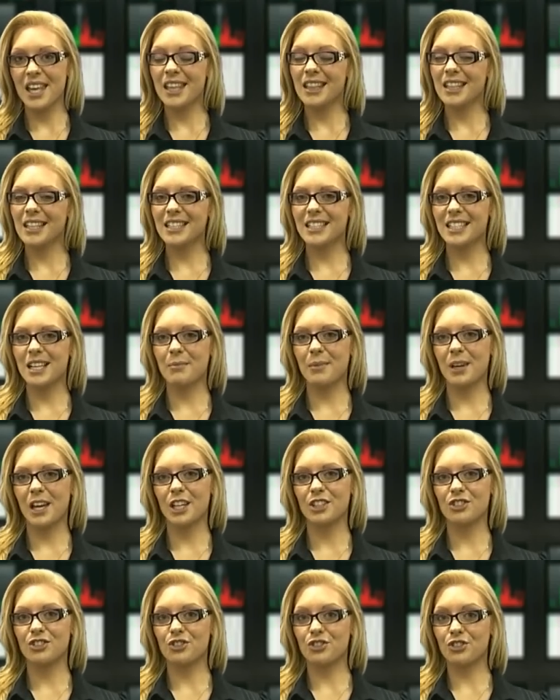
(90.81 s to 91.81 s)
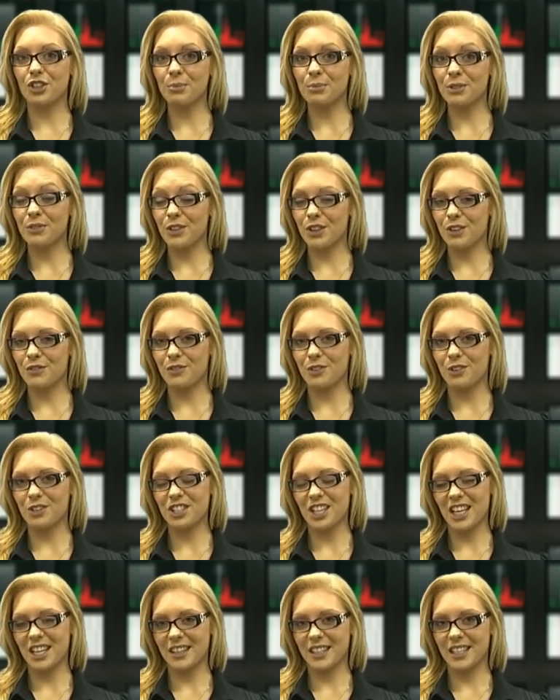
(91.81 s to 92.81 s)
This number has dropped for the
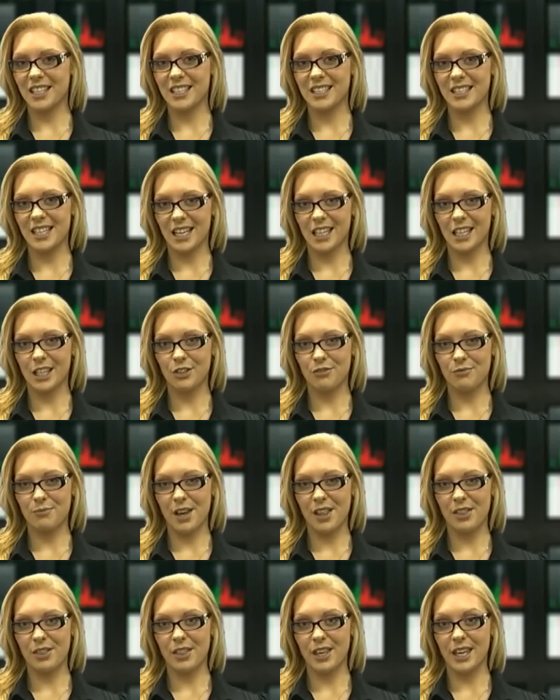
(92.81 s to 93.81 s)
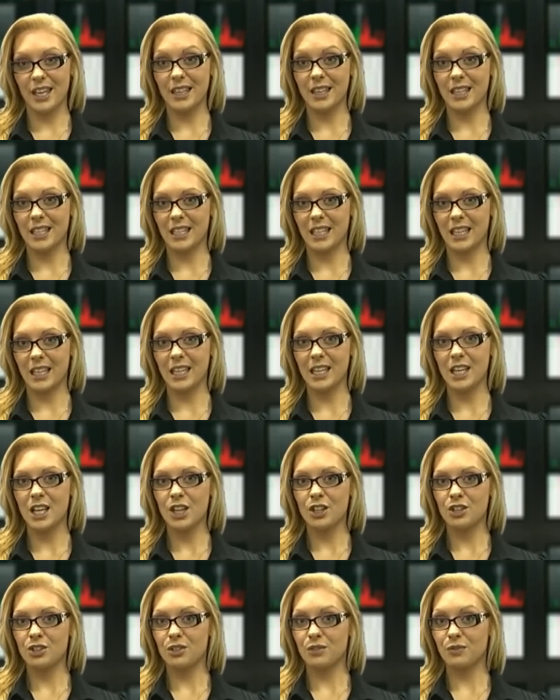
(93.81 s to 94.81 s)
14th consecutive month in the year
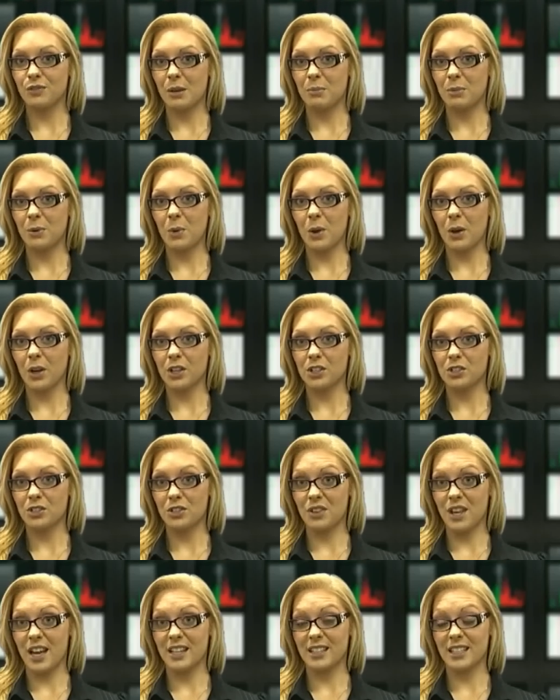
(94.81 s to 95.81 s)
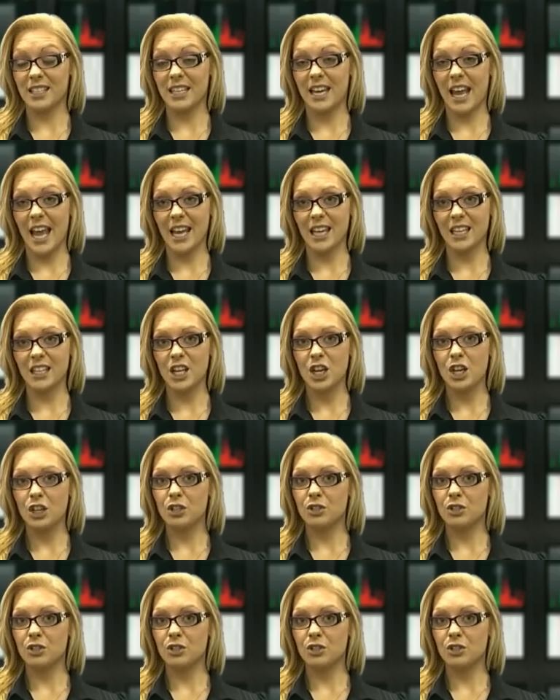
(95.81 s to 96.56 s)
to February 2008.